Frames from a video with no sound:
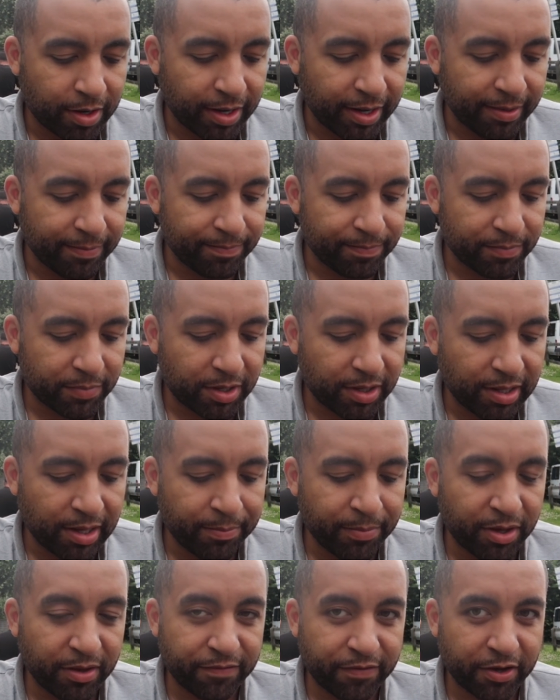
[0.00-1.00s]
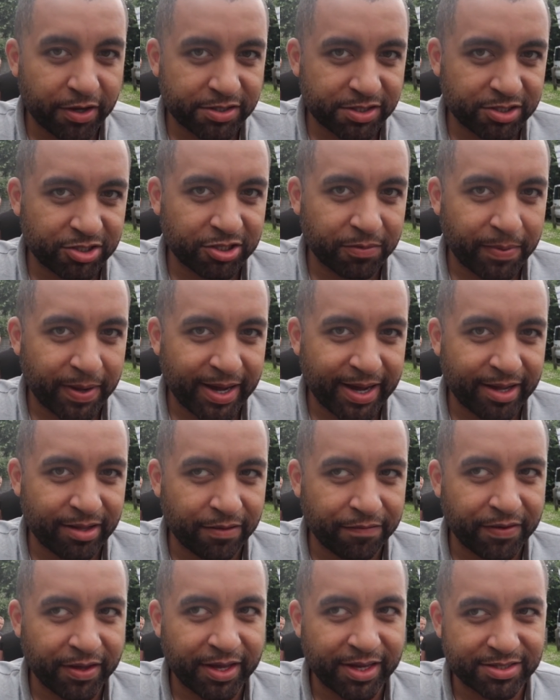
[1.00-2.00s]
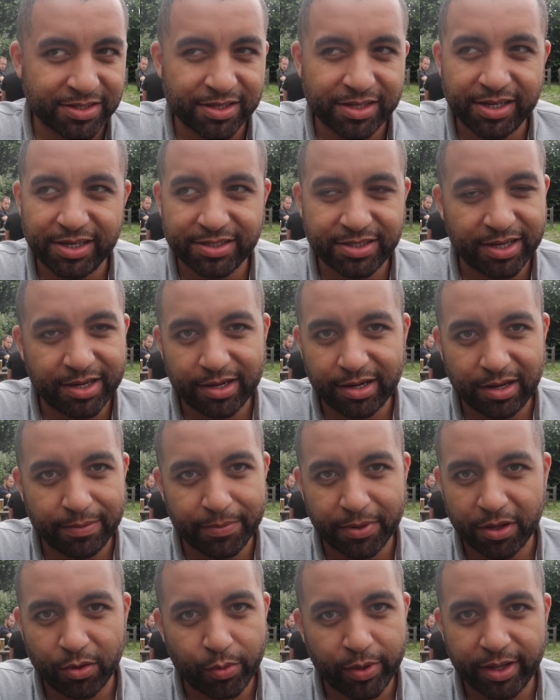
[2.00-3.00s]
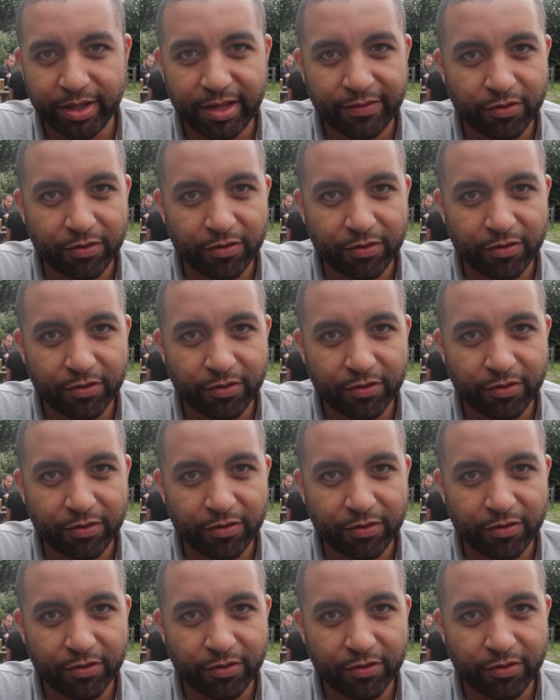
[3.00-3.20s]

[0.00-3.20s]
Okay, Colombia versus Japan, I think it's an easy Colombia win.